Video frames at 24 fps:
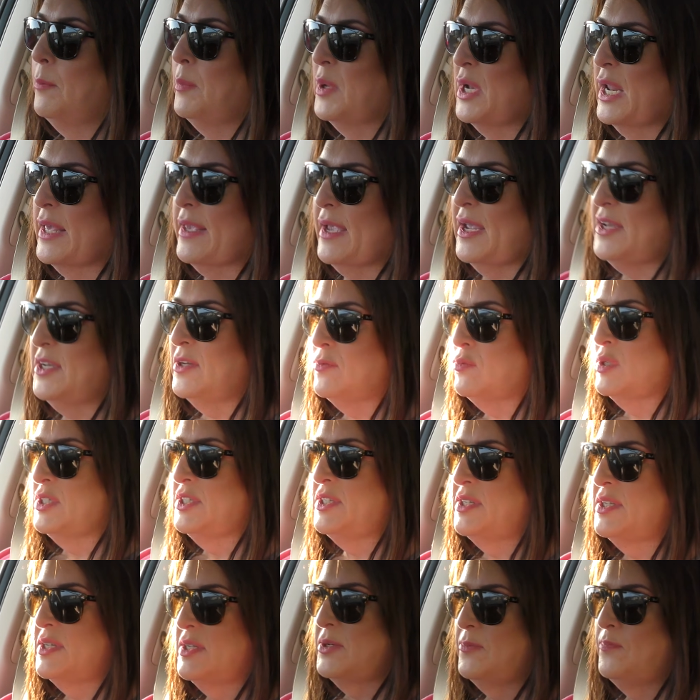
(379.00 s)
But I kind of
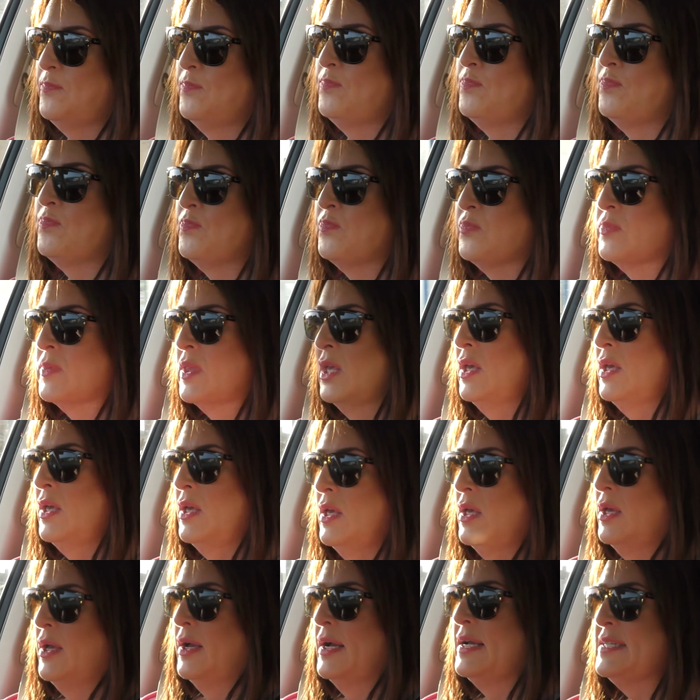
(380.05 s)
want
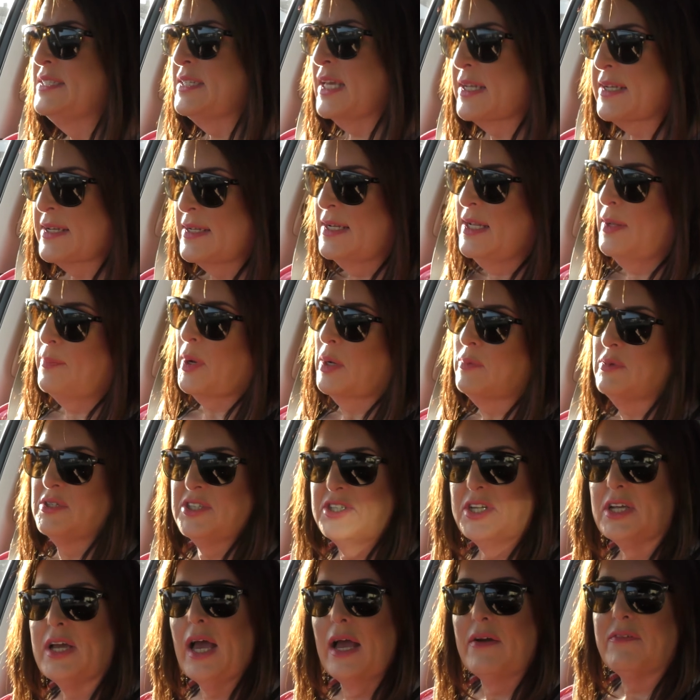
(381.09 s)
subtle, but I
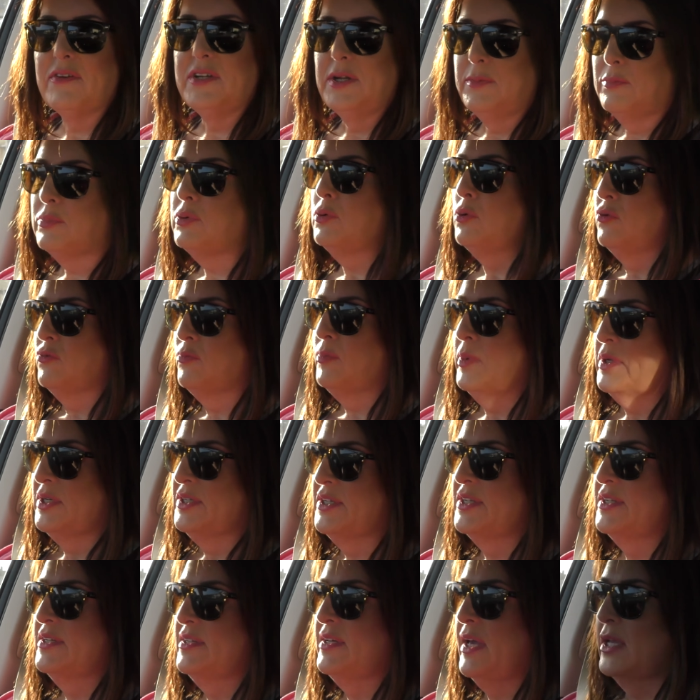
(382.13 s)
want to have an
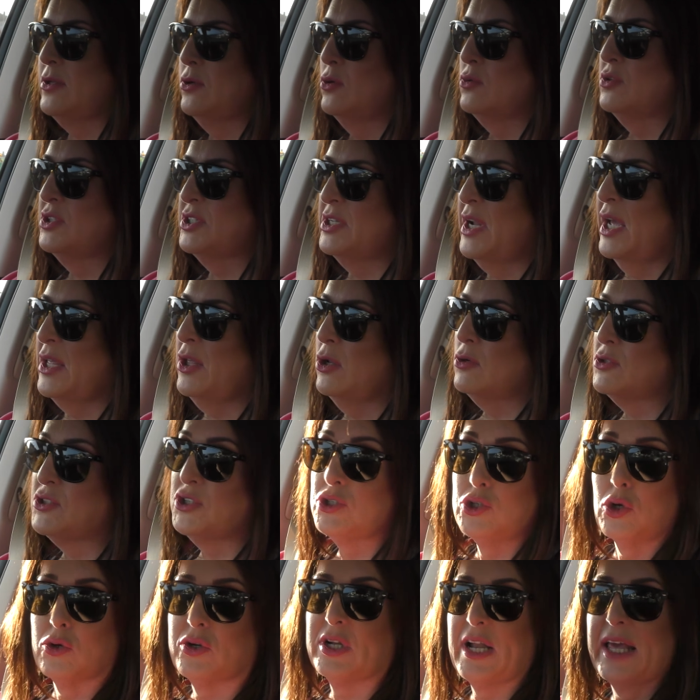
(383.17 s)
improvement. I
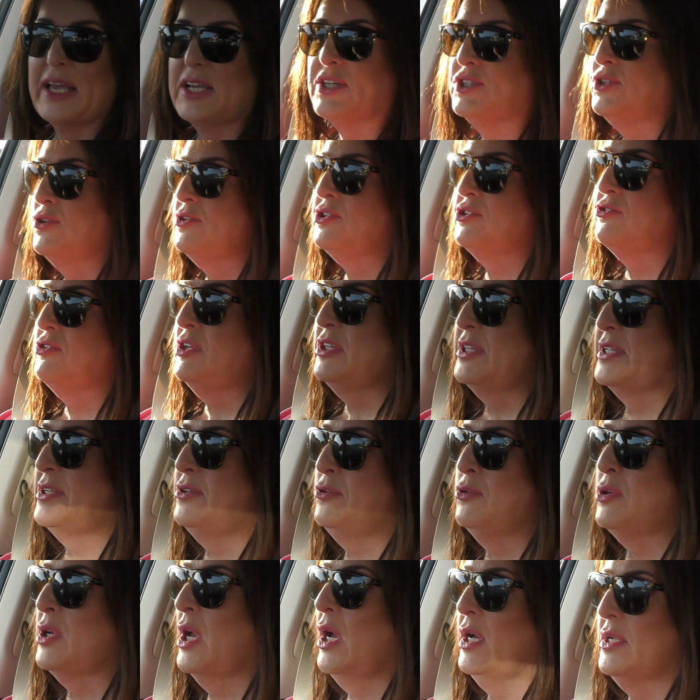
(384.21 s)
also don't like surgery
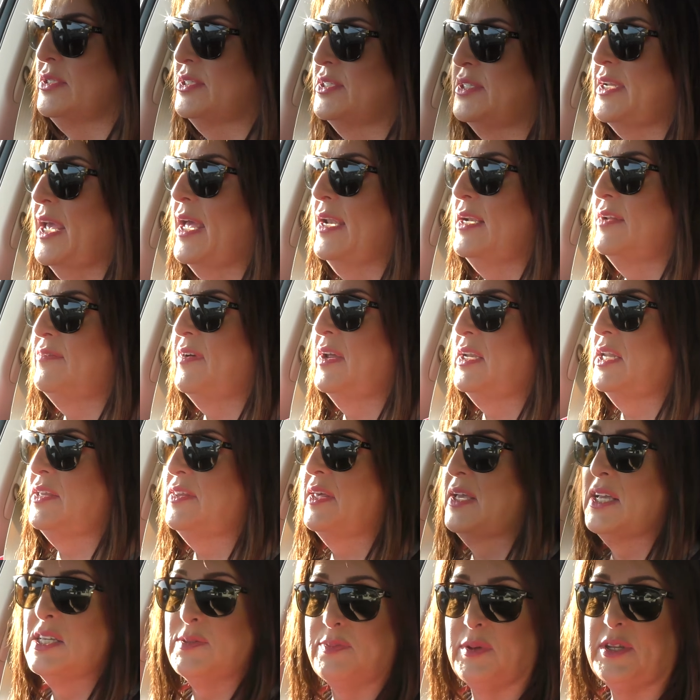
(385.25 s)
that you can't tell if
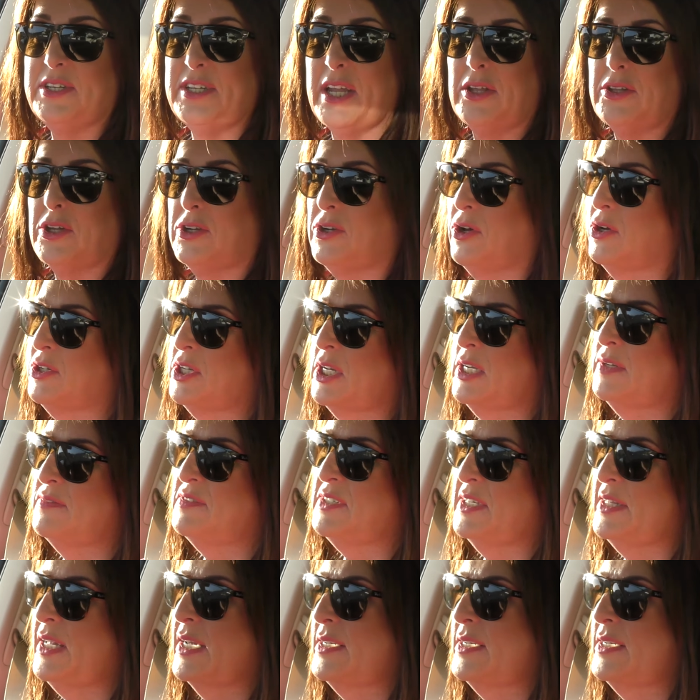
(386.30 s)
anything's been done or not. And I've seen